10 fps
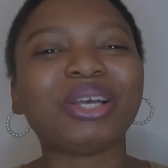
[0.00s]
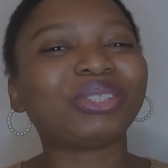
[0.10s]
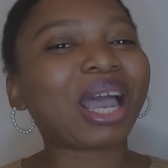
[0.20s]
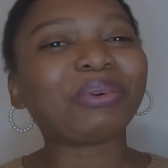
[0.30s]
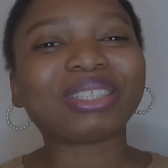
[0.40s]

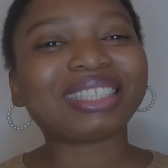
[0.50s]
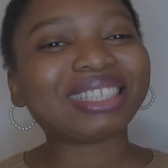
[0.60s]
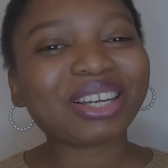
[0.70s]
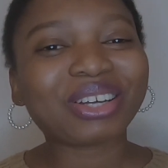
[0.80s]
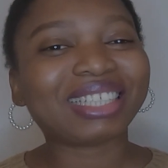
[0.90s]
So I was
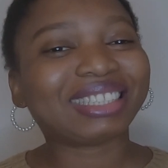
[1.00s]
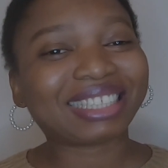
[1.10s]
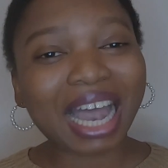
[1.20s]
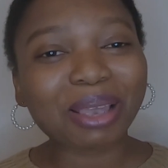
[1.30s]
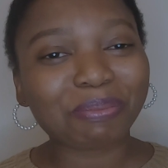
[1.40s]
sitting on a
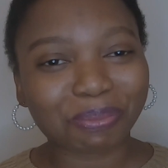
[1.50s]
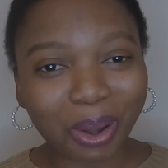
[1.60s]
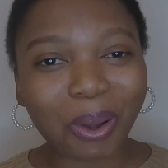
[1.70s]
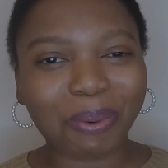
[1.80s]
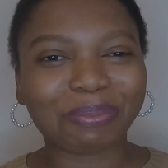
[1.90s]
time
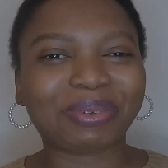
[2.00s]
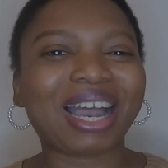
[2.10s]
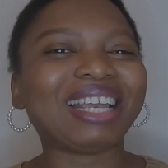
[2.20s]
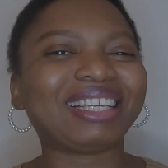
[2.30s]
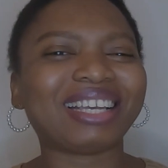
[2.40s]
bomb.
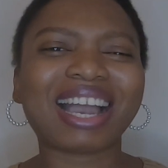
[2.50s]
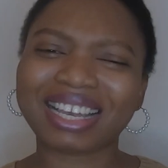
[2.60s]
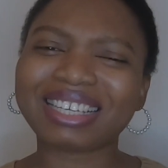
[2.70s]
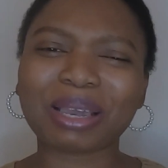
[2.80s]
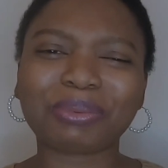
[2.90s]
I
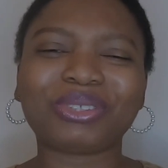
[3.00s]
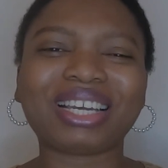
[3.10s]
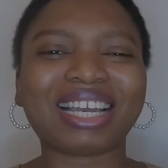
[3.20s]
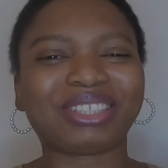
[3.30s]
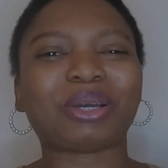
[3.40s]
kept
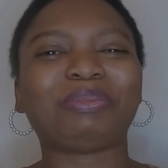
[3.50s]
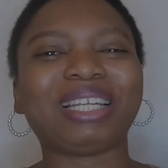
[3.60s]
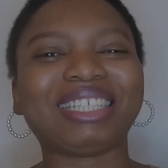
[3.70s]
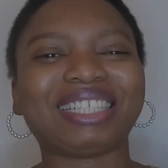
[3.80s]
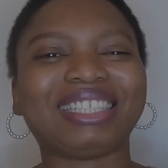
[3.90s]
you guys
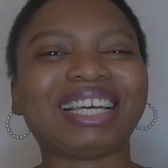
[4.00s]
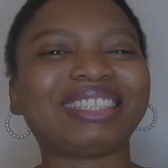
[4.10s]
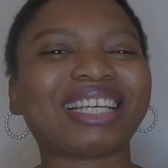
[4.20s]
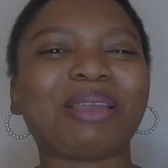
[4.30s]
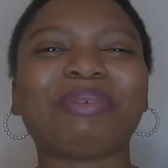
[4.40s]
updated
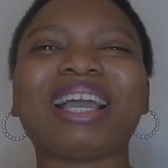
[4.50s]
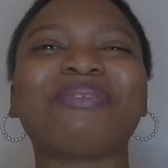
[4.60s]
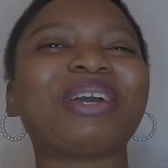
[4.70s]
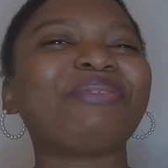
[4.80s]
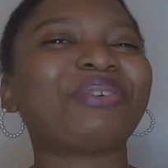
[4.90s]
that time.
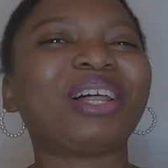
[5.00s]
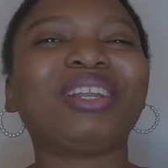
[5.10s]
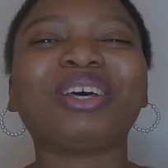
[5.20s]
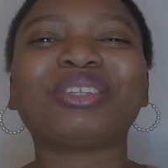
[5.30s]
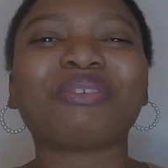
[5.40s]
I went for a
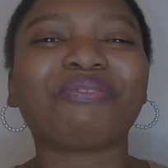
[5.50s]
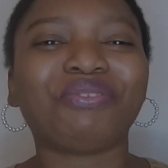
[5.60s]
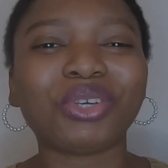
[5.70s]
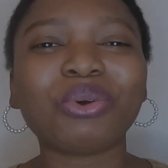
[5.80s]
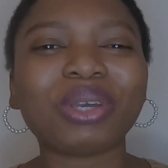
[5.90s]
lot
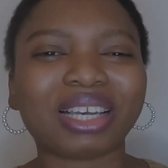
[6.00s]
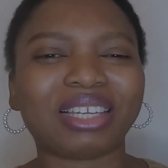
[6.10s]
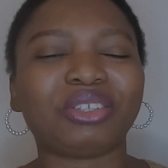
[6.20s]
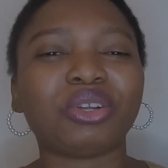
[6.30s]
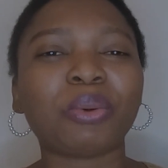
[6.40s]
of viewing,
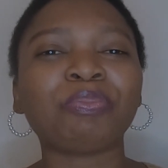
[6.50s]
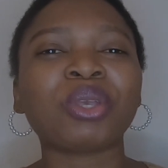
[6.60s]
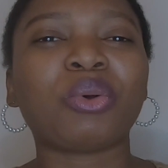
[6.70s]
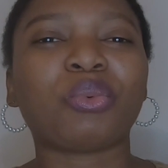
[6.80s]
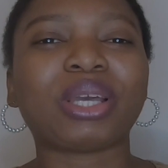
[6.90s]
and you know,
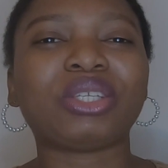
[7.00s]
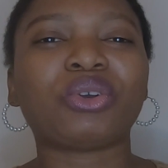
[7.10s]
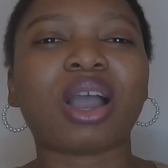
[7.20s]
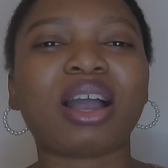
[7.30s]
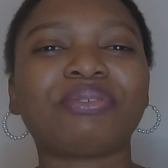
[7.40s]
when
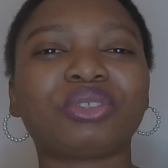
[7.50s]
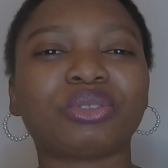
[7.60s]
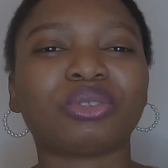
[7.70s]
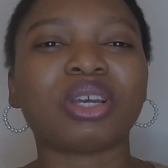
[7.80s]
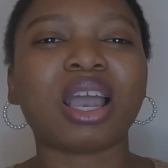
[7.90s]
you have
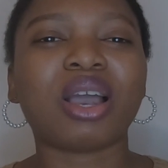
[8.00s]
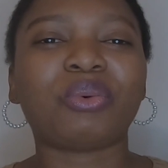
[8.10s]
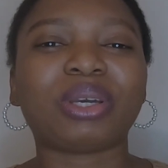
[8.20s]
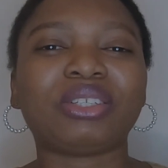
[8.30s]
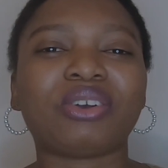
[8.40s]
to
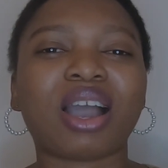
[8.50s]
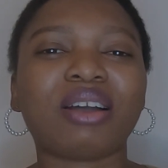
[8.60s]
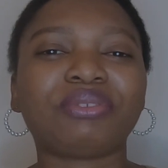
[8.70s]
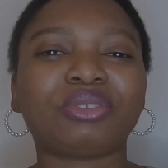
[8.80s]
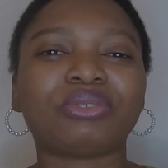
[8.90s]

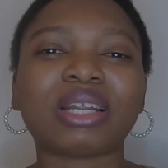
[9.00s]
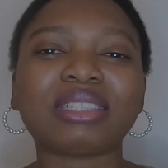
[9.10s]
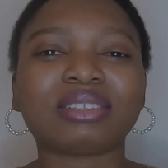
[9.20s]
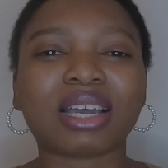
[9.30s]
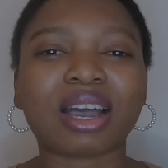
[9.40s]

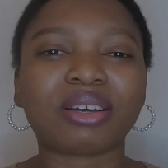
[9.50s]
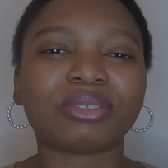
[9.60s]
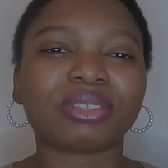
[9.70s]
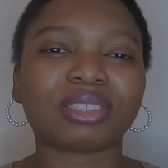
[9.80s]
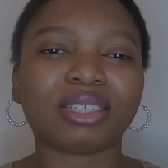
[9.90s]
rent a
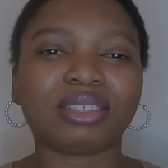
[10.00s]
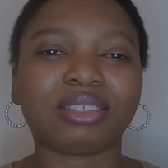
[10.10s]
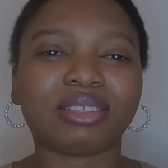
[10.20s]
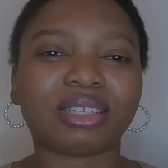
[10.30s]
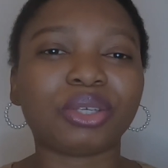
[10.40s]
house
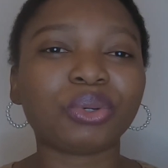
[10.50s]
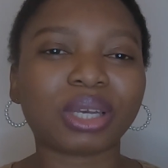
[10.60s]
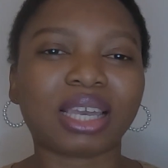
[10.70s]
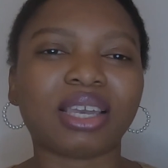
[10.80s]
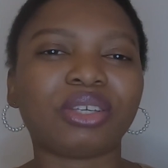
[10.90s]
in the
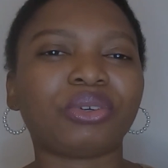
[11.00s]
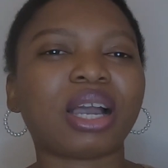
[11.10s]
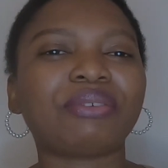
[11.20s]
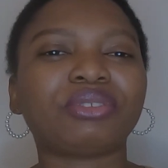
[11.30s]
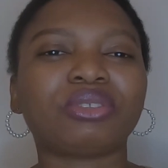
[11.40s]
UK, you
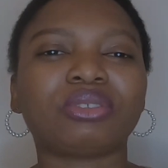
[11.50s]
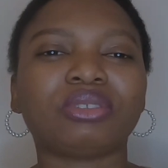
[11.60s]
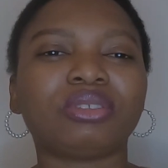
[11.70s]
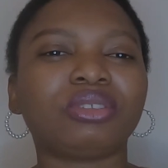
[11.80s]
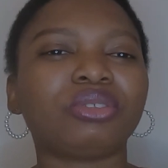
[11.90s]
have to
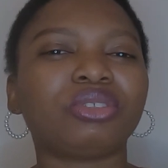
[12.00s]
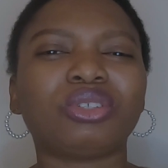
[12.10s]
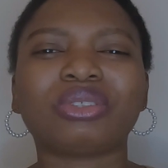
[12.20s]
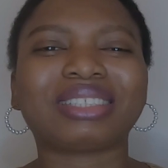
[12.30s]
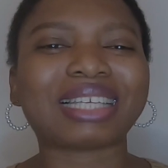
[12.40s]
use
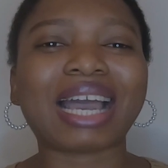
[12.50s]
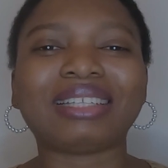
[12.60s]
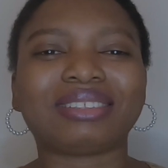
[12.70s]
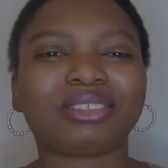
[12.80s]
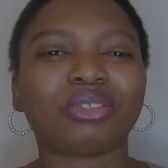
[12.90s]
those
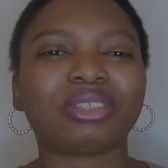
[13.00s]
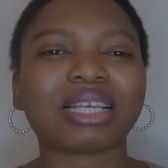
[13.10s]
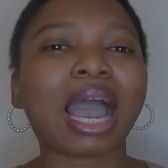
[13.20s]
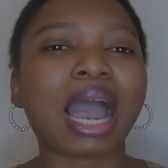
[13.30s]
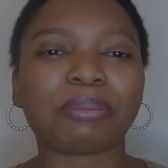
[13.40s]
sites,
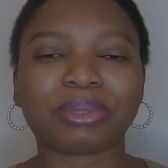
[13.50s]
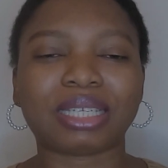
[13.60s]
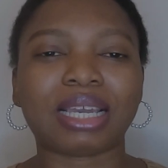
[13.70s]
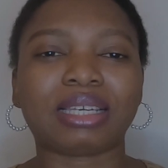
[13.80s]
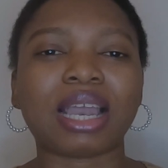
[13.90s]
those apps
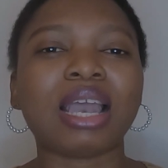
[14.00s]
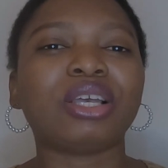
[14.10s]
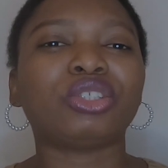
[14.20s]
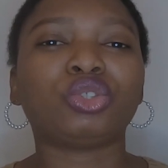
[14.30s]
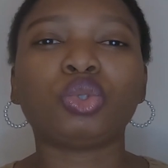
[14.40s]
like
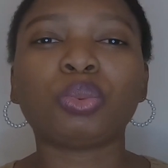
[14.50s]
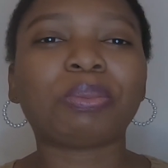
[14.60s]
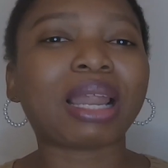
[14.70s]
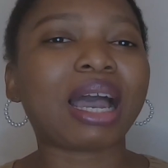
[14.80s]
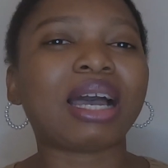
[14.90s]

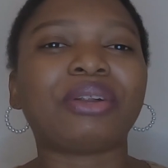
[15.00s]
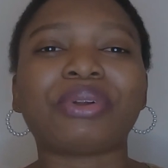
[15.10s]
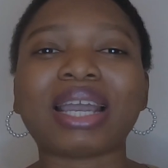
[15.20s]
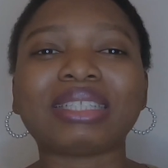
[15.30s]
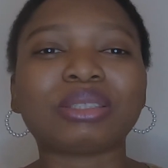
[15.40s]

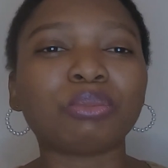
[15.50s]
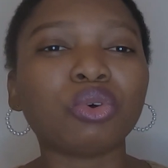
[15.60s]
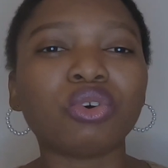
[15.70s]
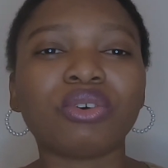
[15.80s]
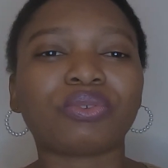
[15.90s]
Zoopla,
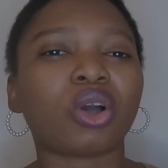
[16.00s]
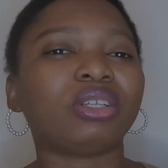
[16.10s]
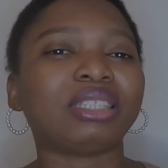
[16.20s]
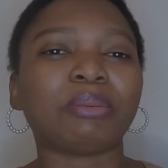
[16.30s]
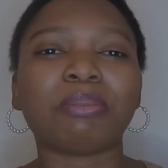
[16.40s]
Rightmove,
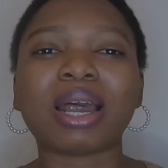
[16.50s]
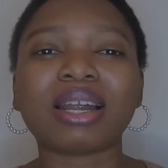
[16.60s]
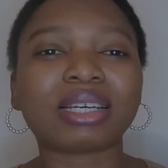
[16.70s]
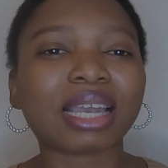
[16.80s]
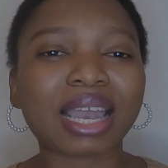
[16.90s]
on the
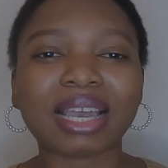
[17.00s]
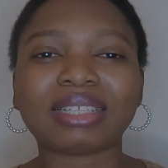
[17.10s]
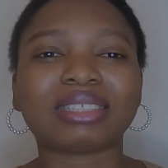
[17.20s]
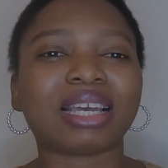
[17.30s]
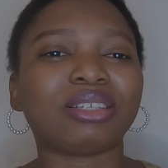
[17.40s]

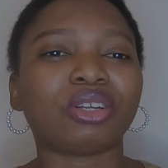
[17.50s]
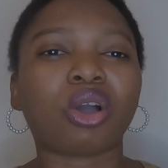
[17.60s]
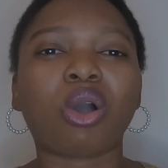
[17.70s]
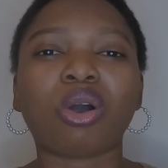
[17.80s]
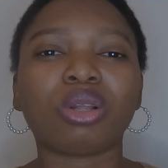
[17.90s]
market,
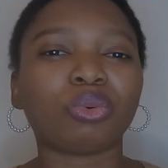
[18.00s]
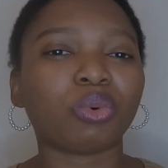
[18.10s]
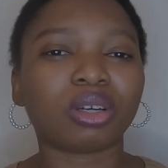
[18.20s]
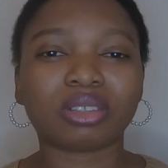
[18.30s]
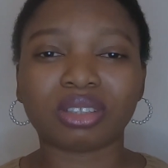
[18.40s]
and all
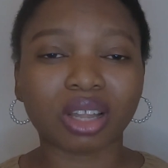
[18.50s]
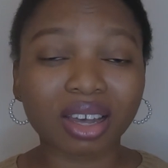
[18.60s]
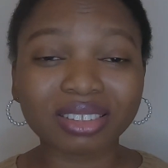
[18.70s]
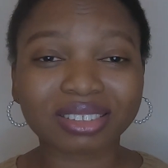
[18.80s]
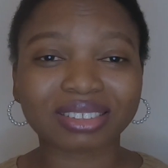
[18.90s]

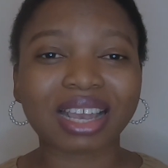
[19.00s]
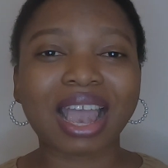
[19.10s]
whatnot.